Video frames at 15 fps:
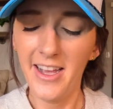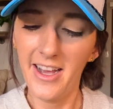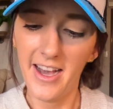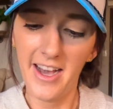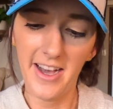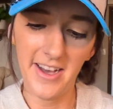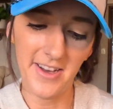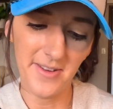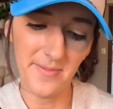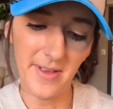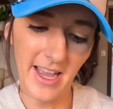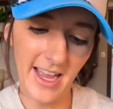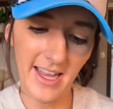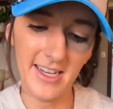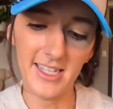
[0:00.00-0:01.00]

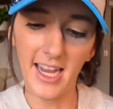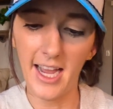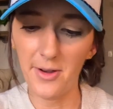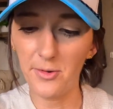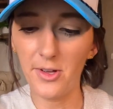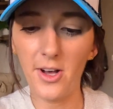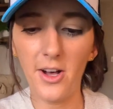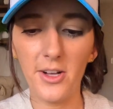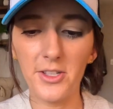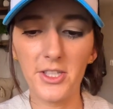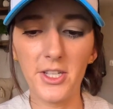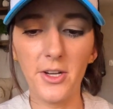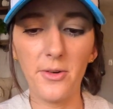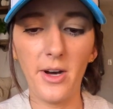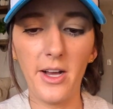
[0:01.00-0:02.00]
And I will
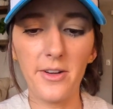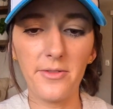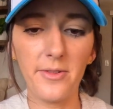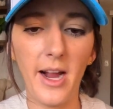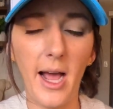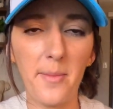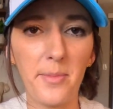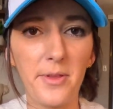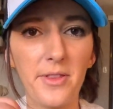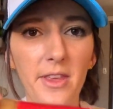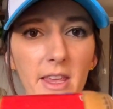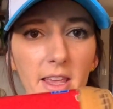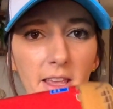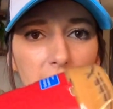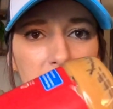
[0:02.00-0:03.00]
also unwrap
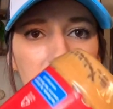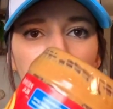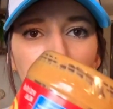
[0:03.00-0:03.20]
the